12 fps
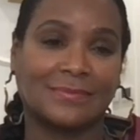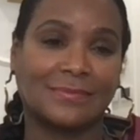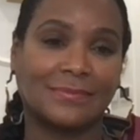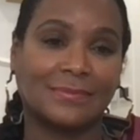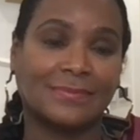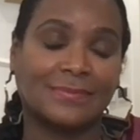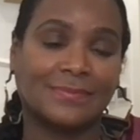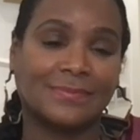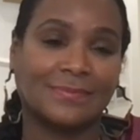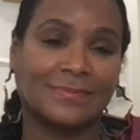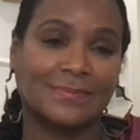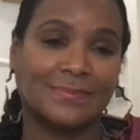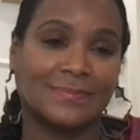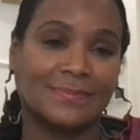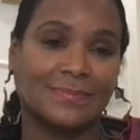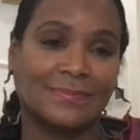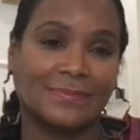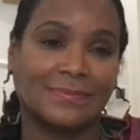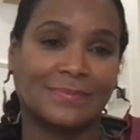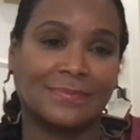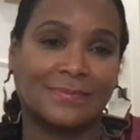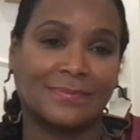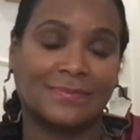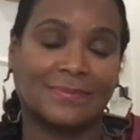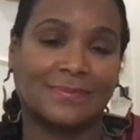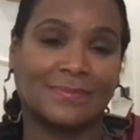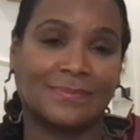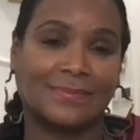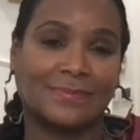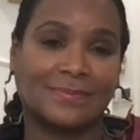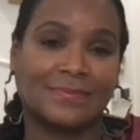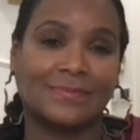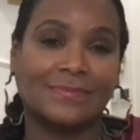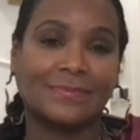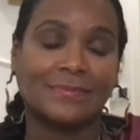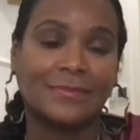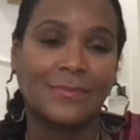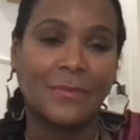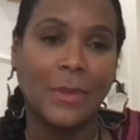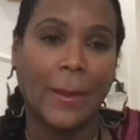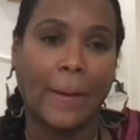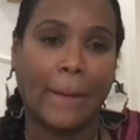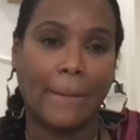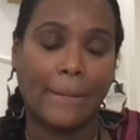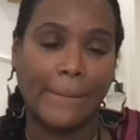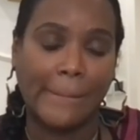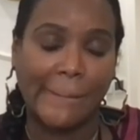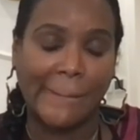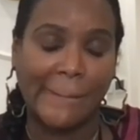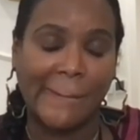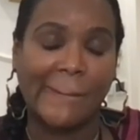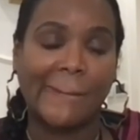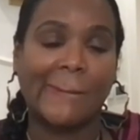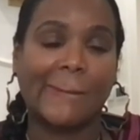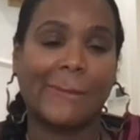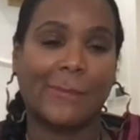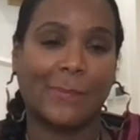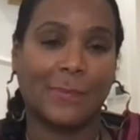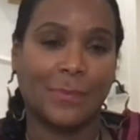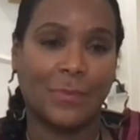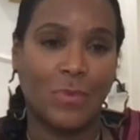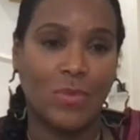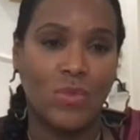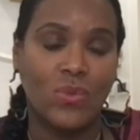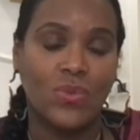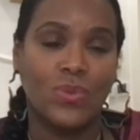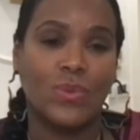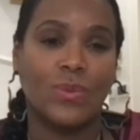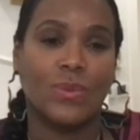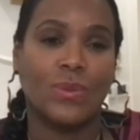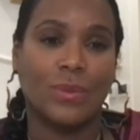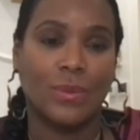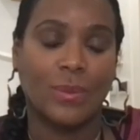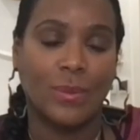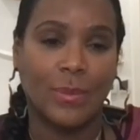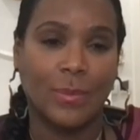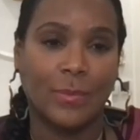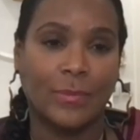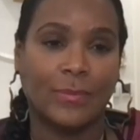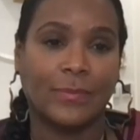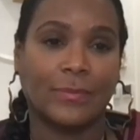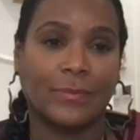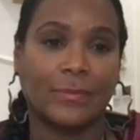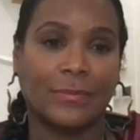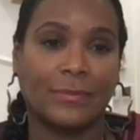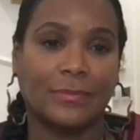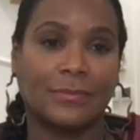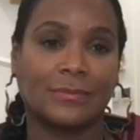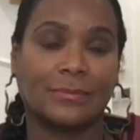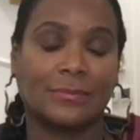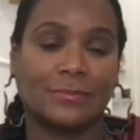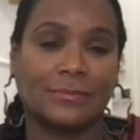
(silent)